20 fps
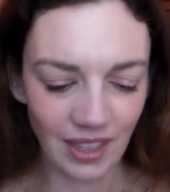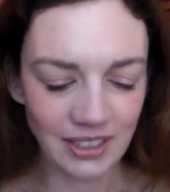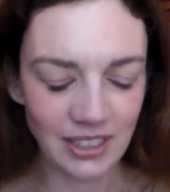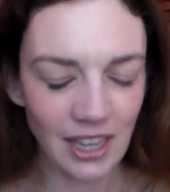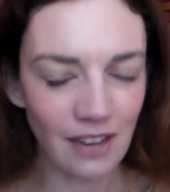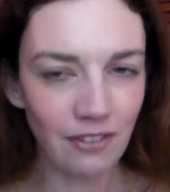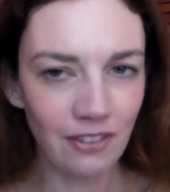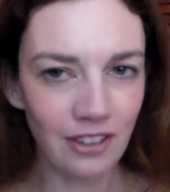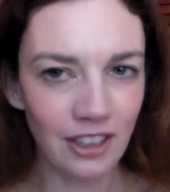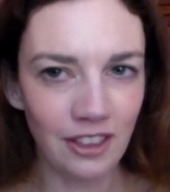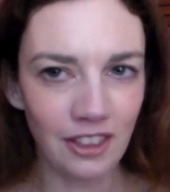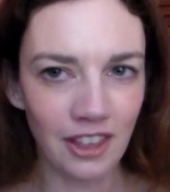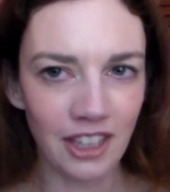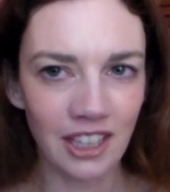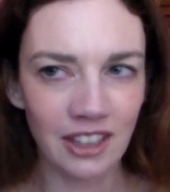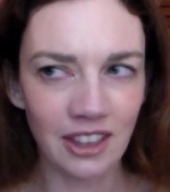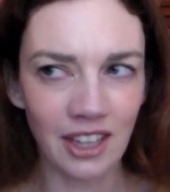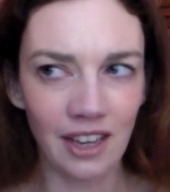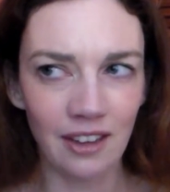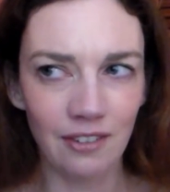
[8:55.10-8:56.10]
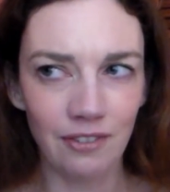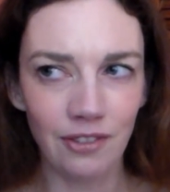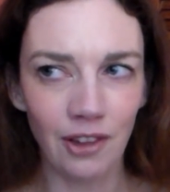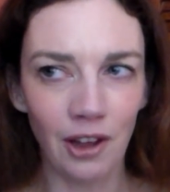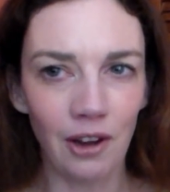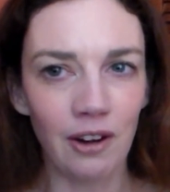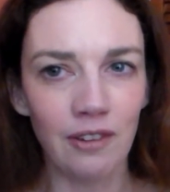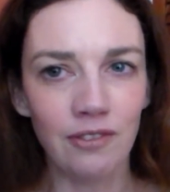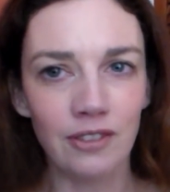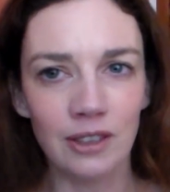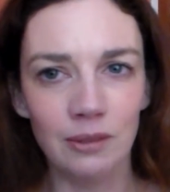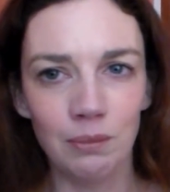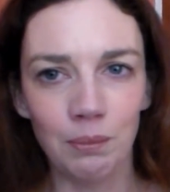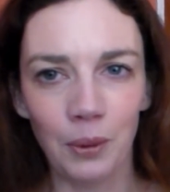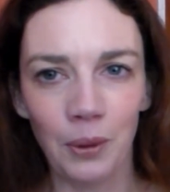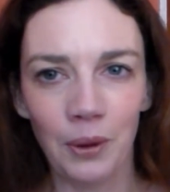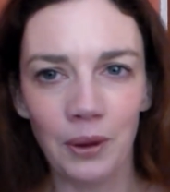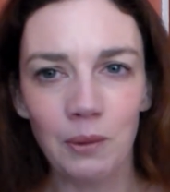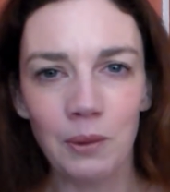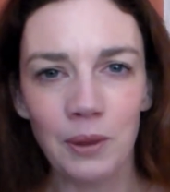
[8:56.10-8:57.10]
I definitely think that if Laura Flynn
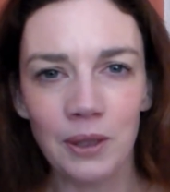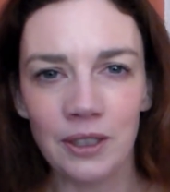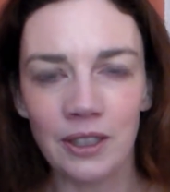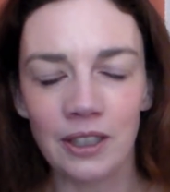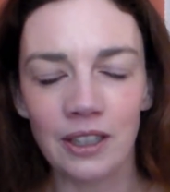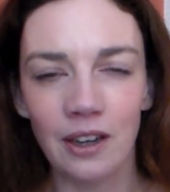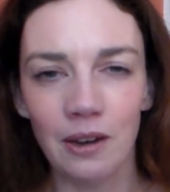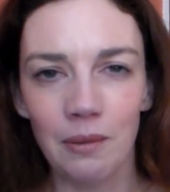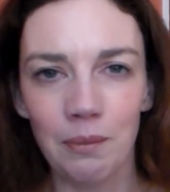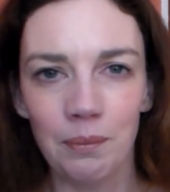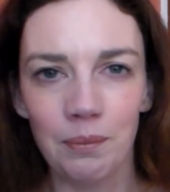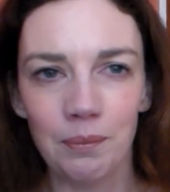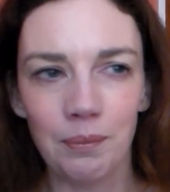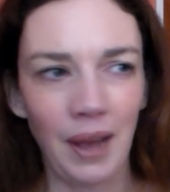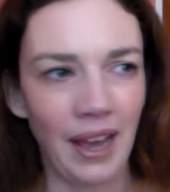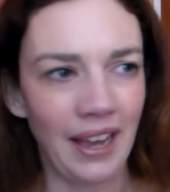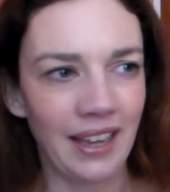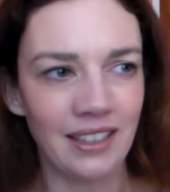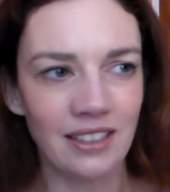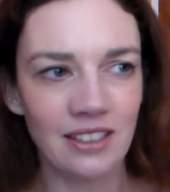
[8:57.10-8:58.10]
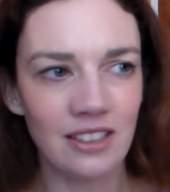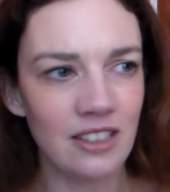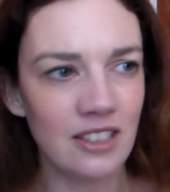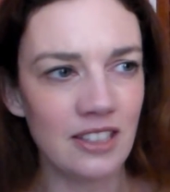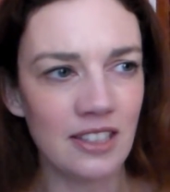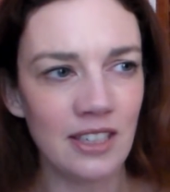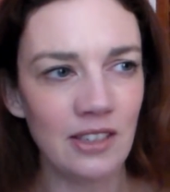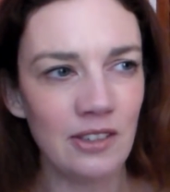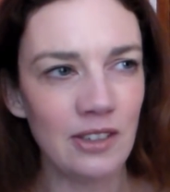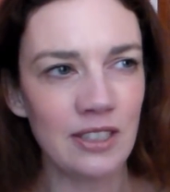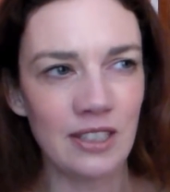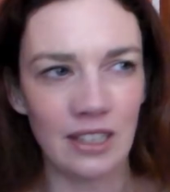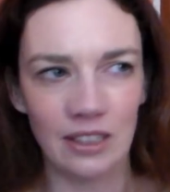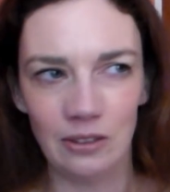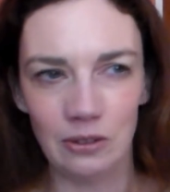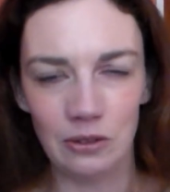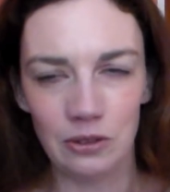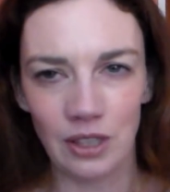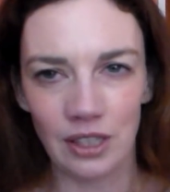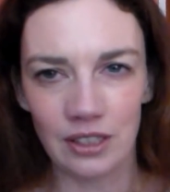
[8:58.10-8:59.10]
Boyle wanted to come back into the series,
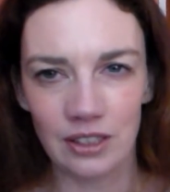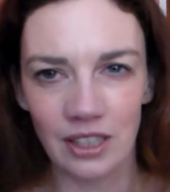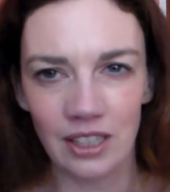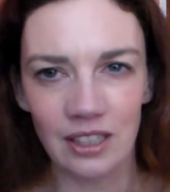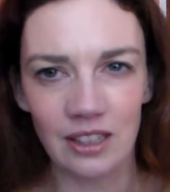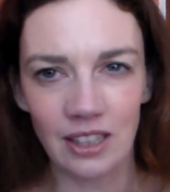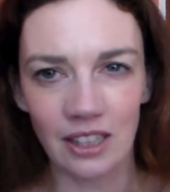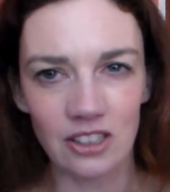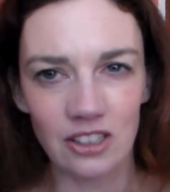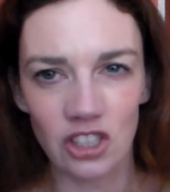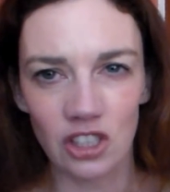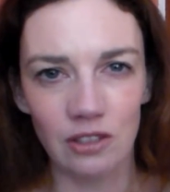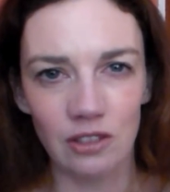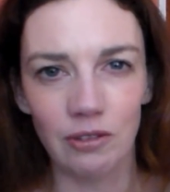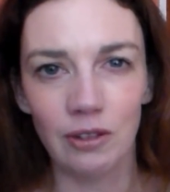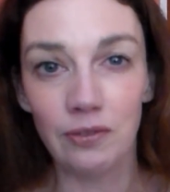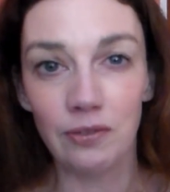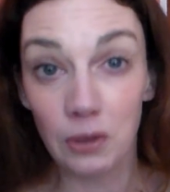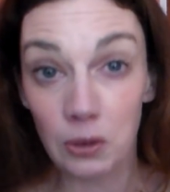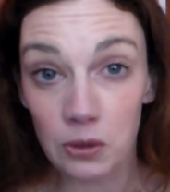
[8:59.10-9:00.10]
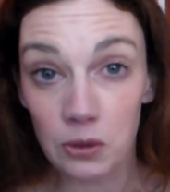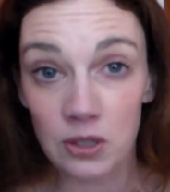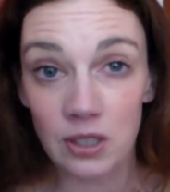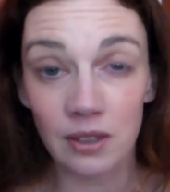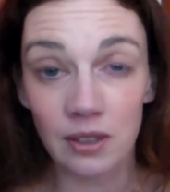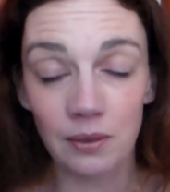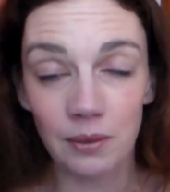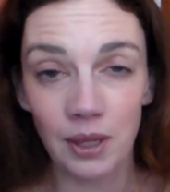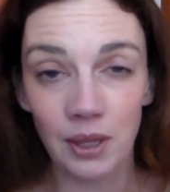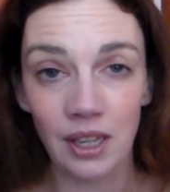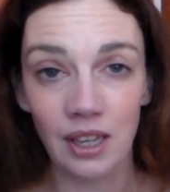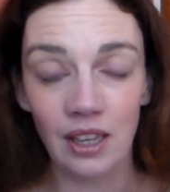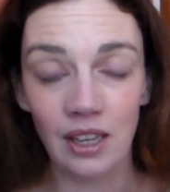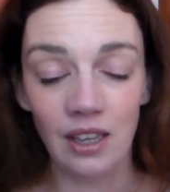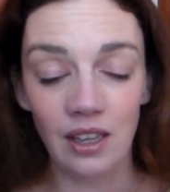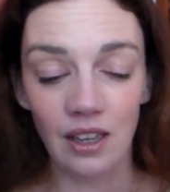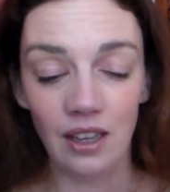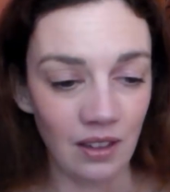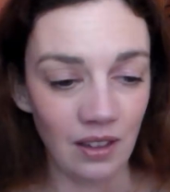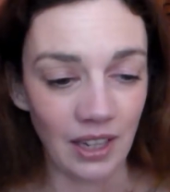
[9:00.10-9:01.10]
I think that she refused it.
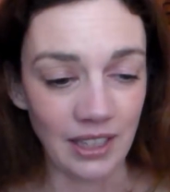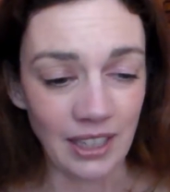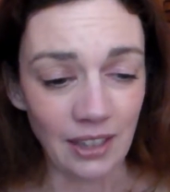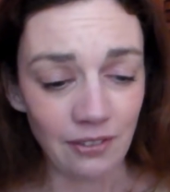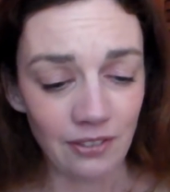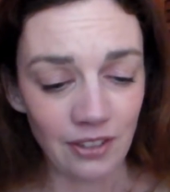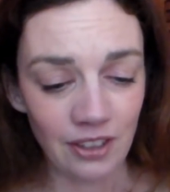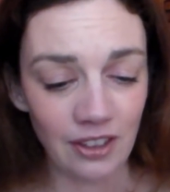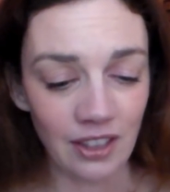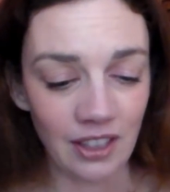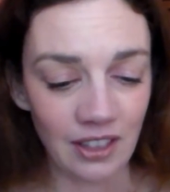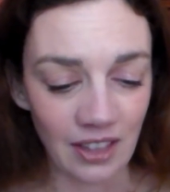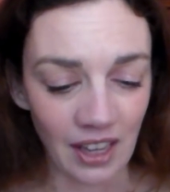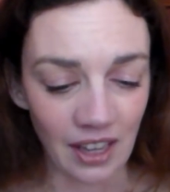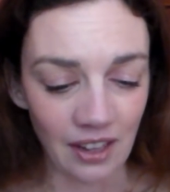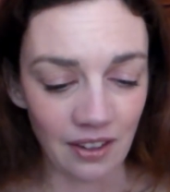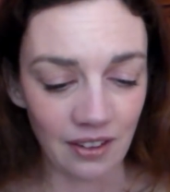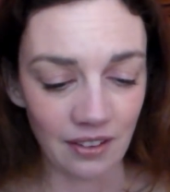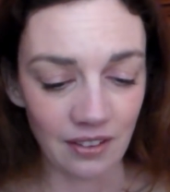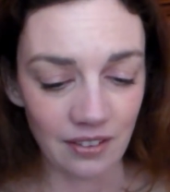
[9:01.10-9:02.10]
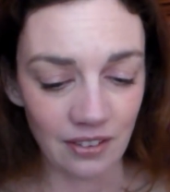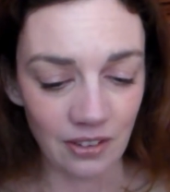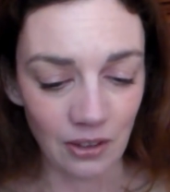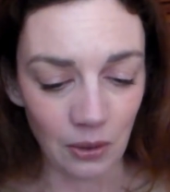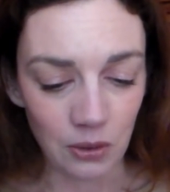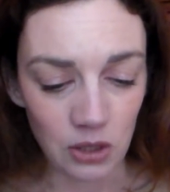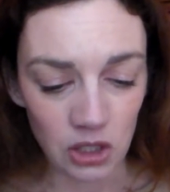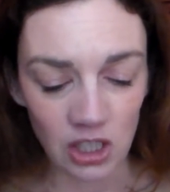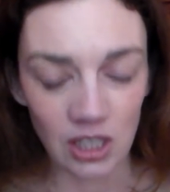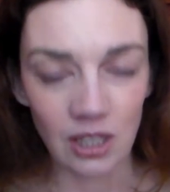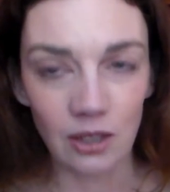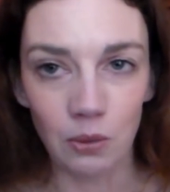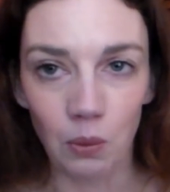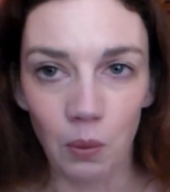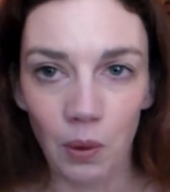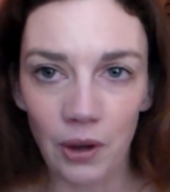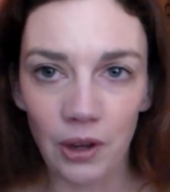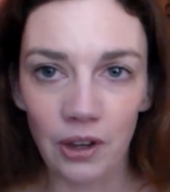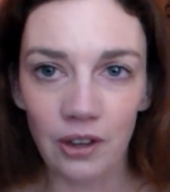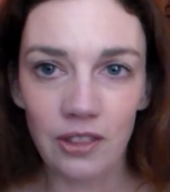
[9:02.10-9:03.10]
I definitely think that, she could
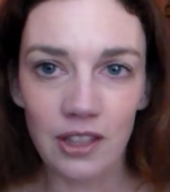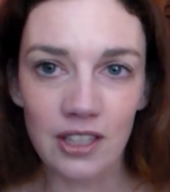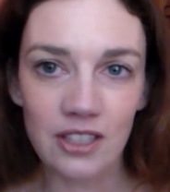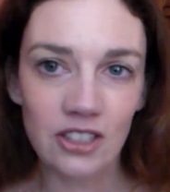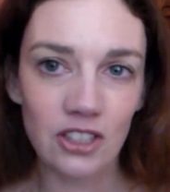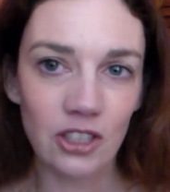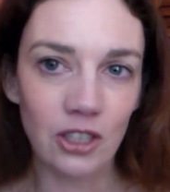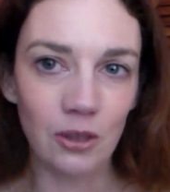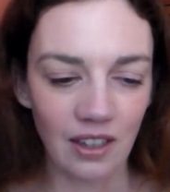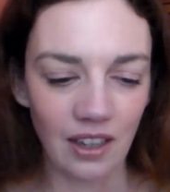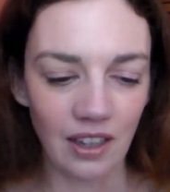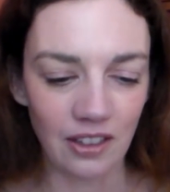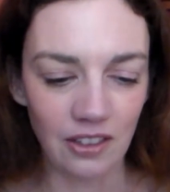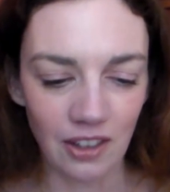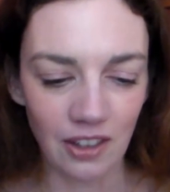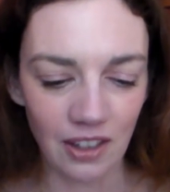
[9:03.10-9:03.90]
work this. I